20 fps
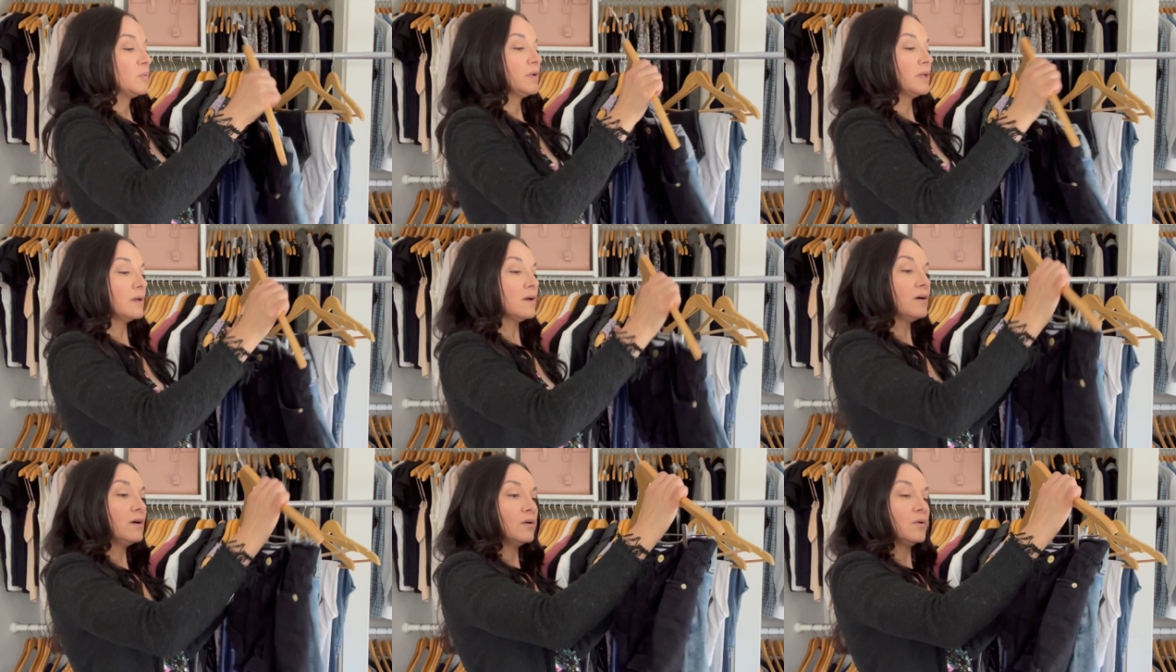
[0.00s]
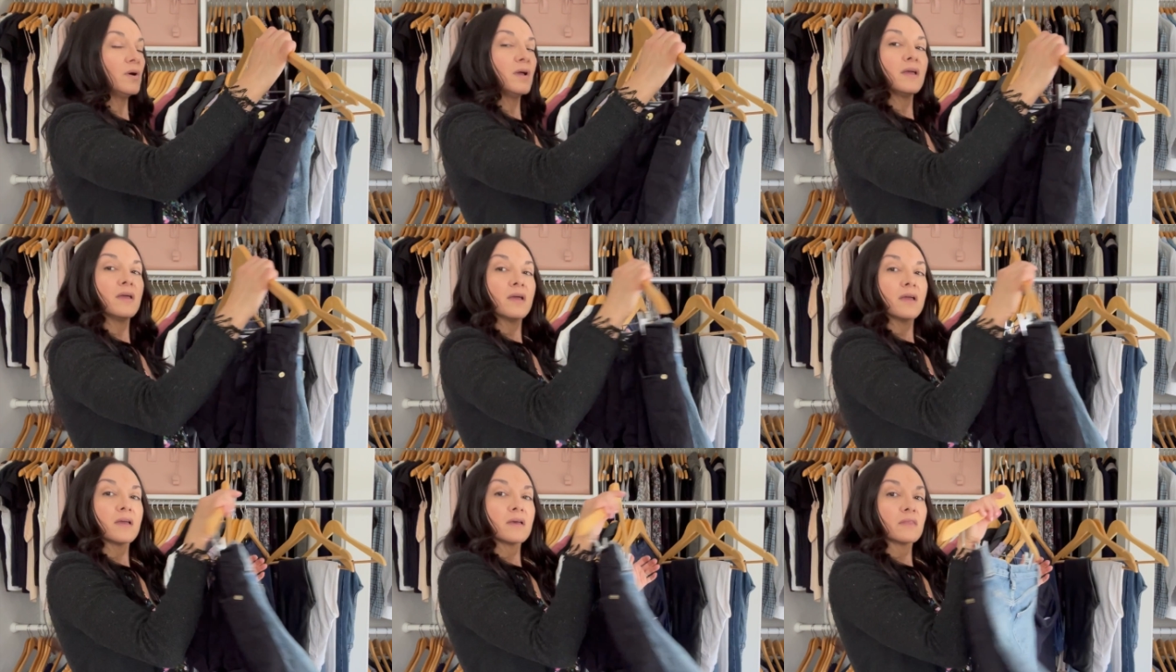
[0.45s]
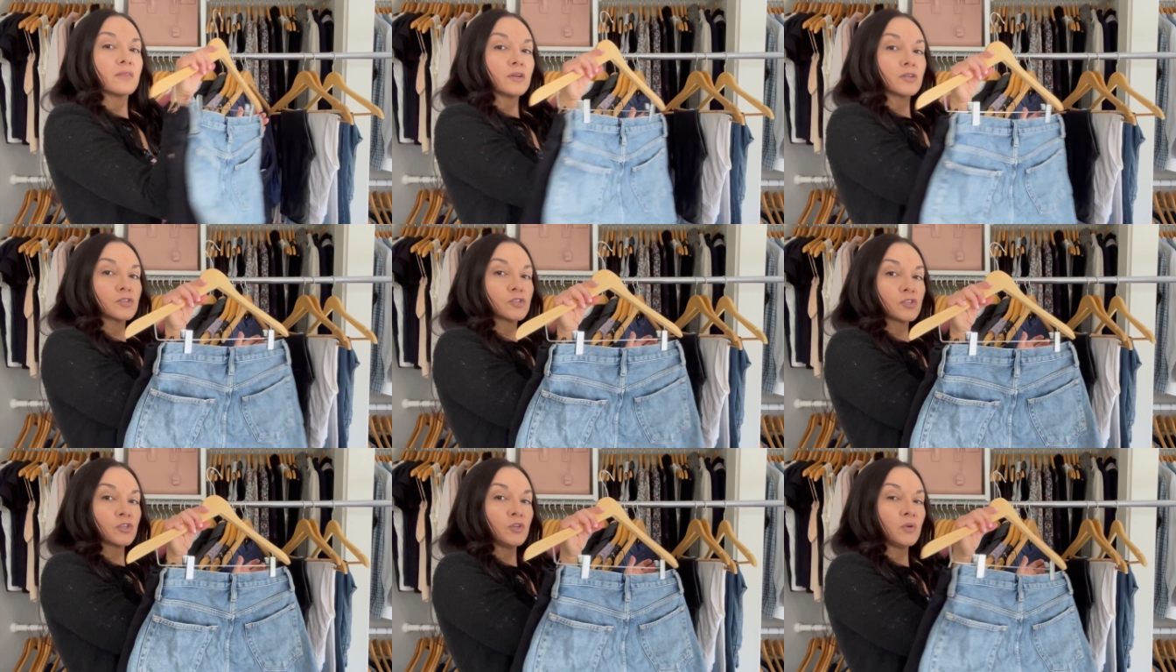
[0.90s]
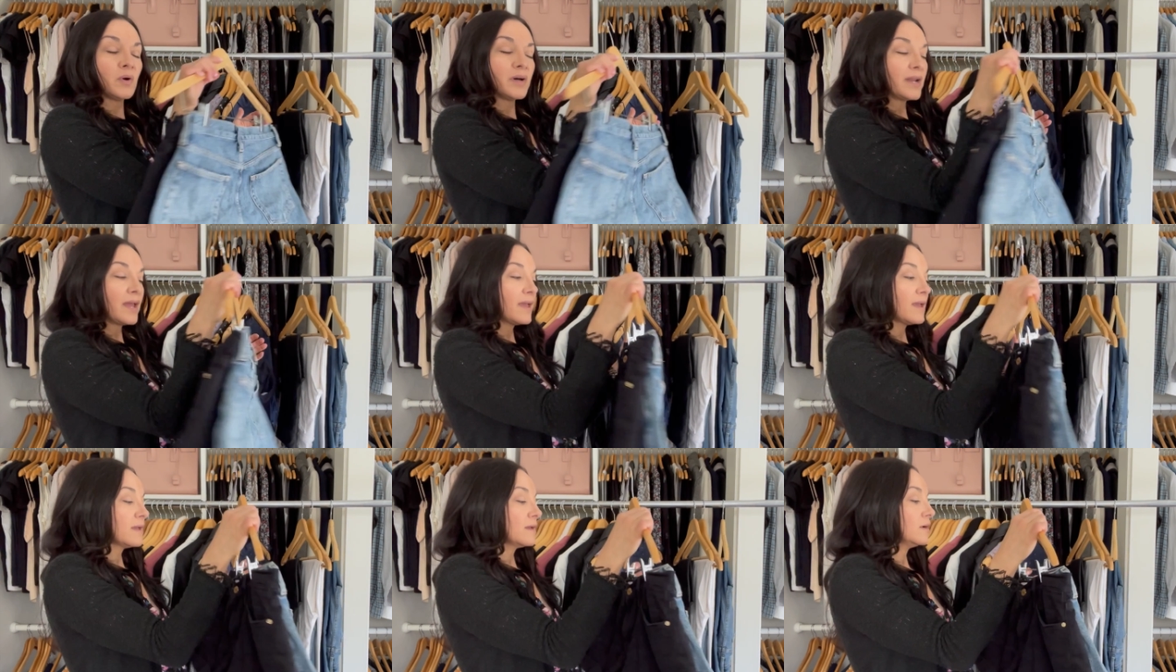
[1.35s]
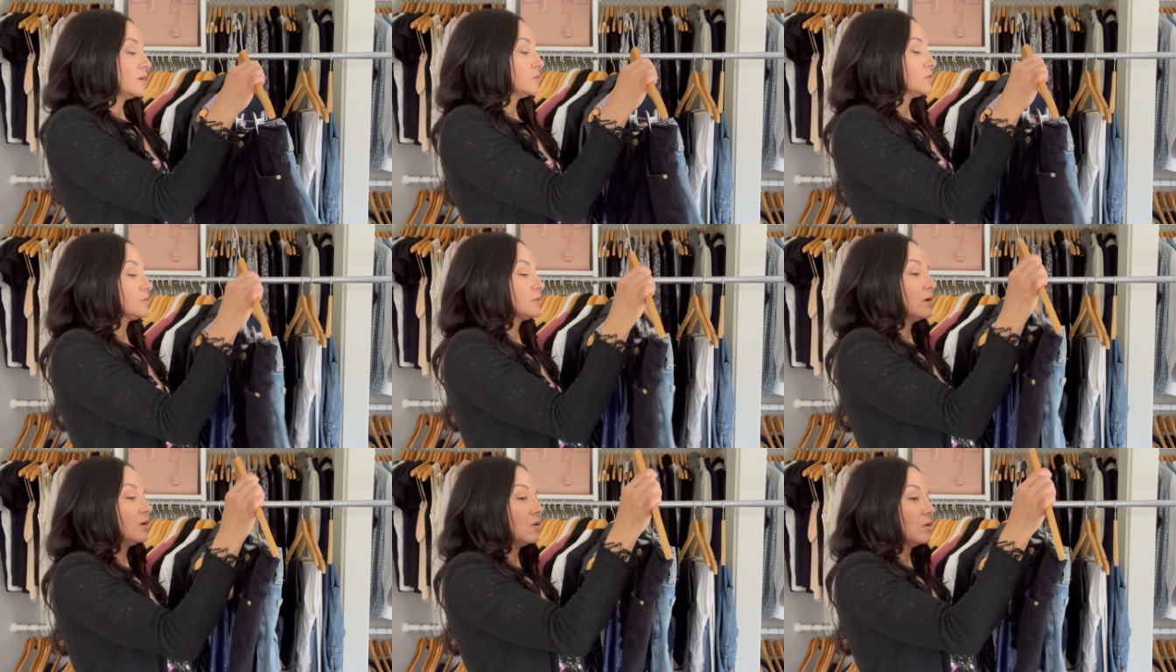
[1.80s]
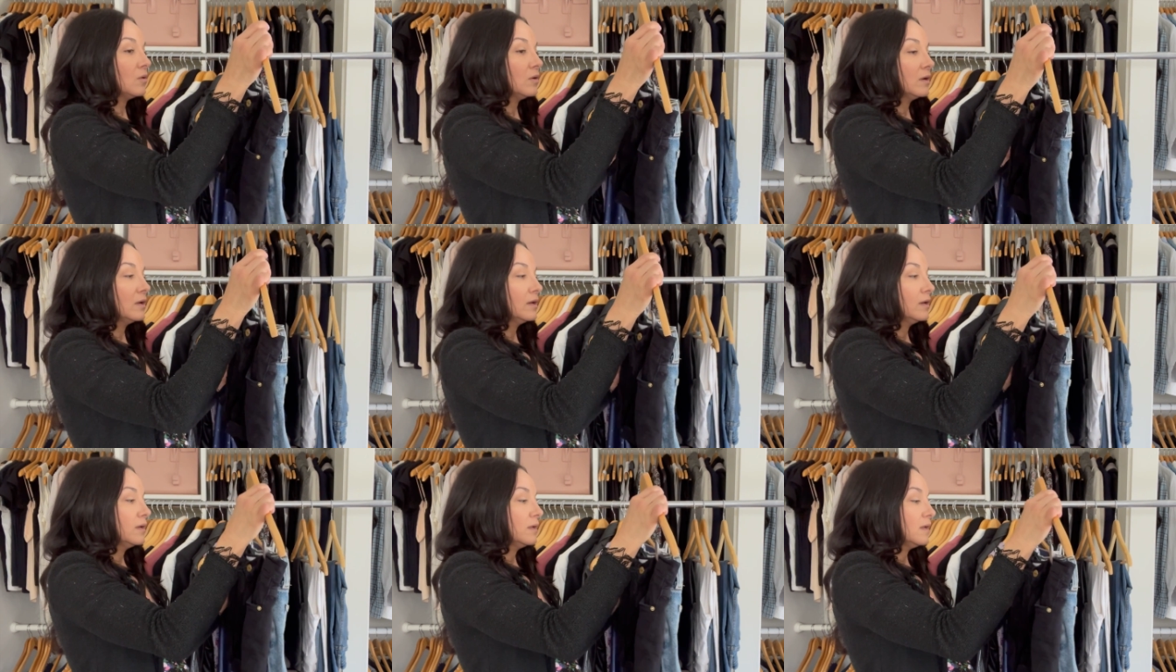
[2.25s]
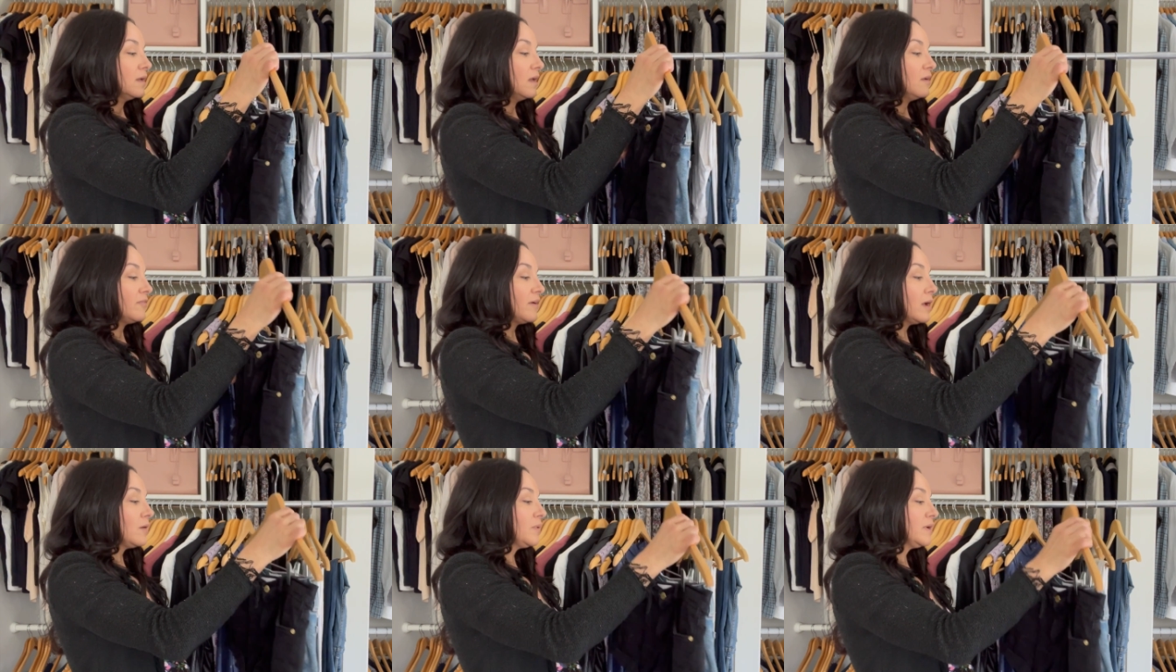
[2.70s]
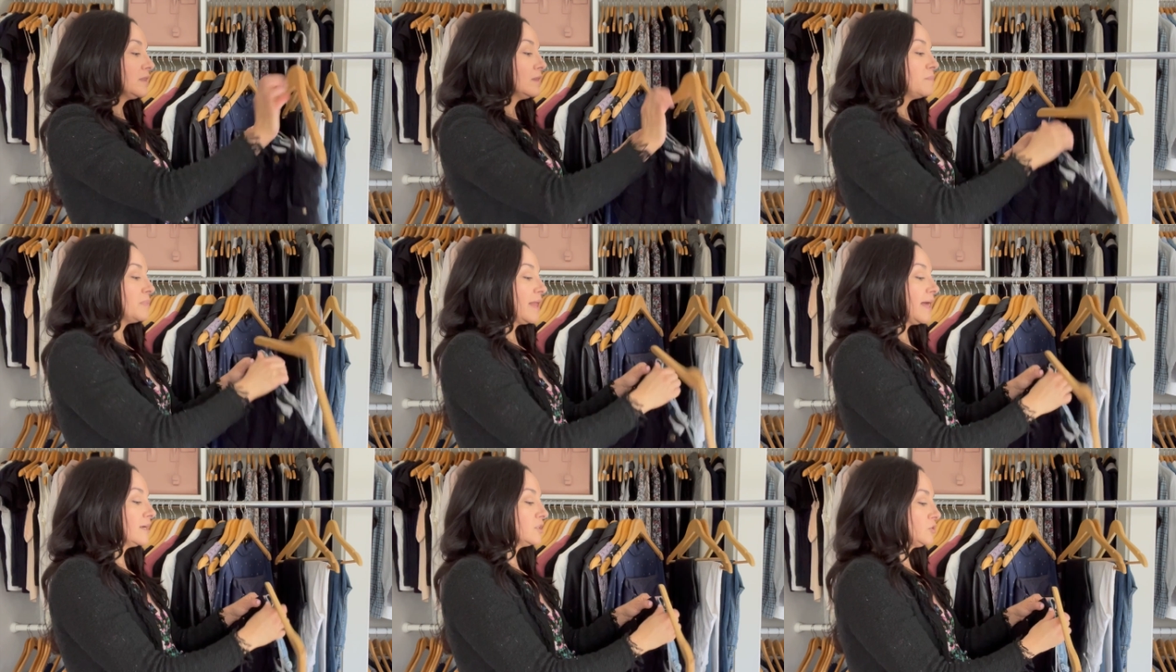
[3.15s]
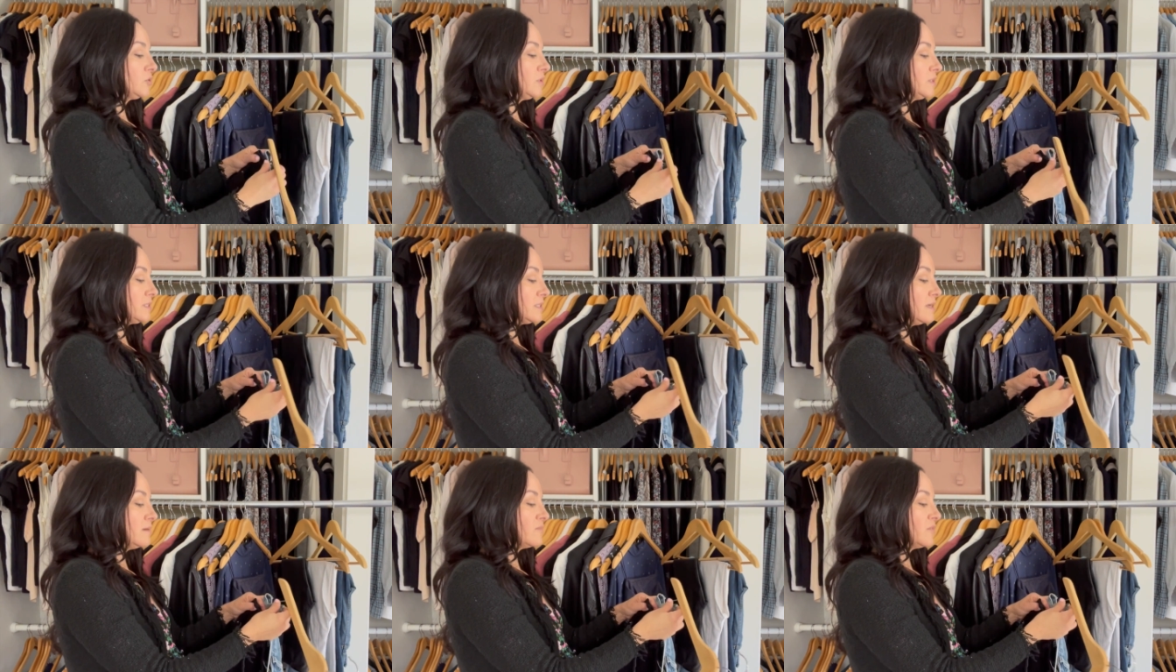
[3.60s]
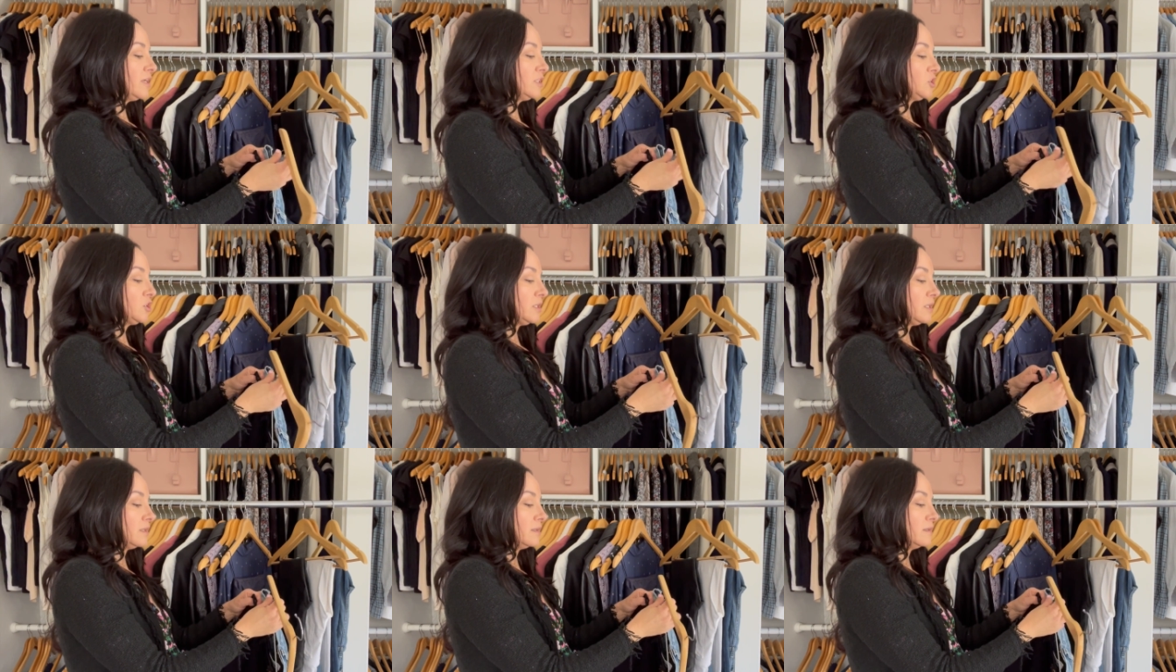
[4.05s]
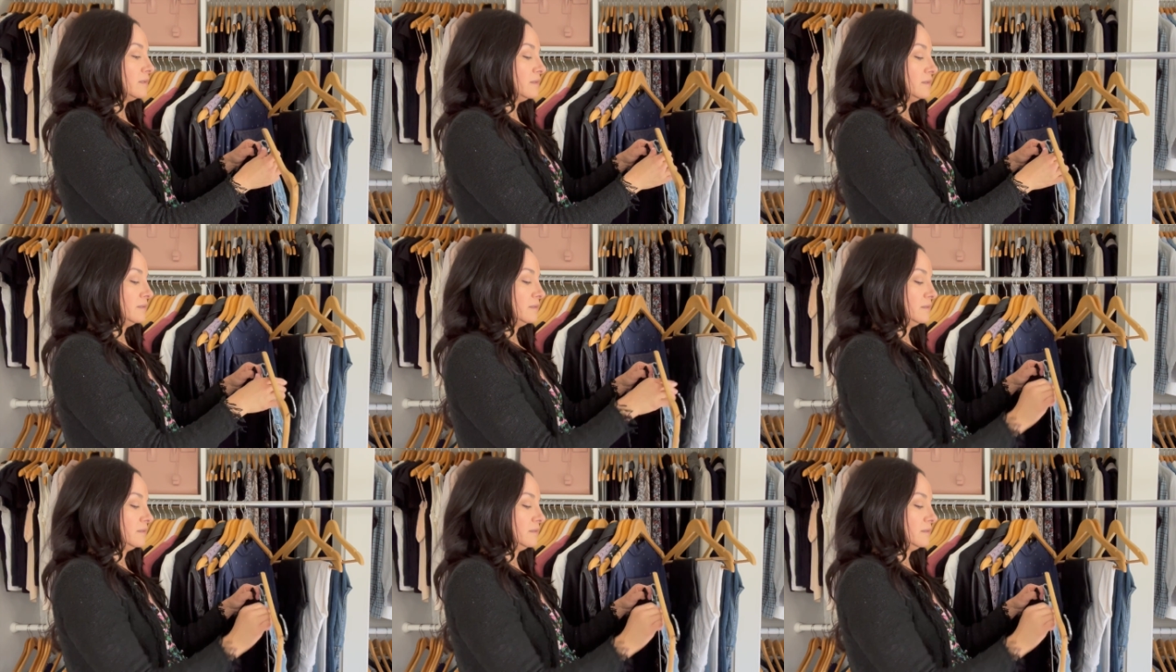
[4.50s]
we go. There's two on a hanger. So if I want the black shorts and I'm rushing,